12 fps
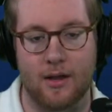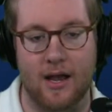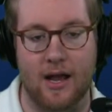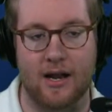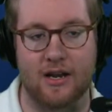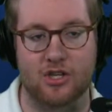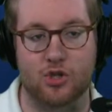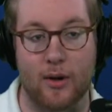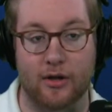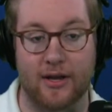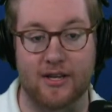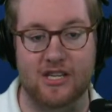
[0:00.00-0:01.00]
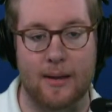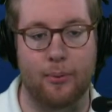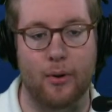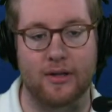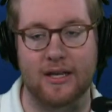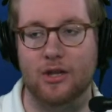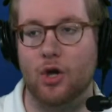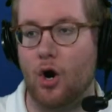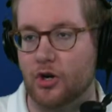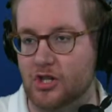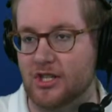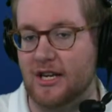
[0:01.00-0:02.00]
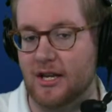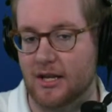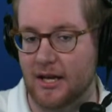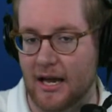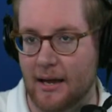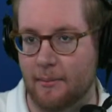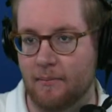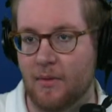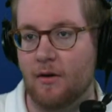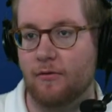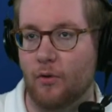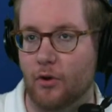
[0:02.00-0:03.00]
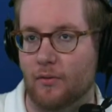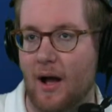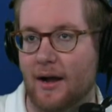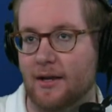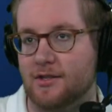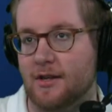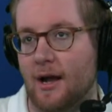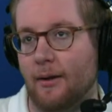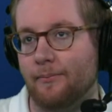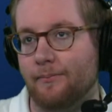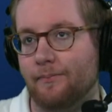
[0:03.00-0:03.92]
And it's quickly a 10-point lead, largest lead of the game for the Rockets now.